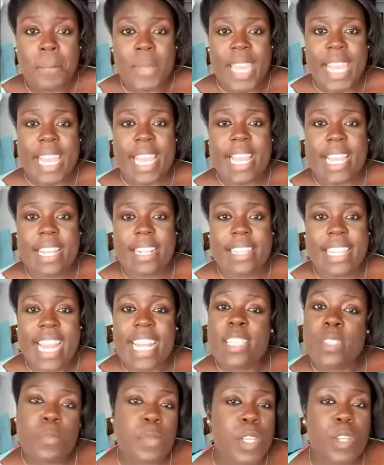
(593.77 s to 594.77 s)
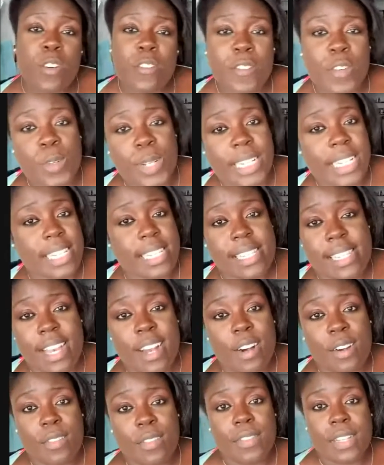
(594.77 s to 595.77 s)
And that's beautiful in
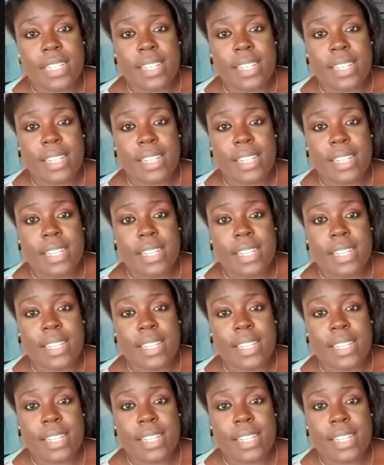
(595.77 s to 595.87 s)
itself.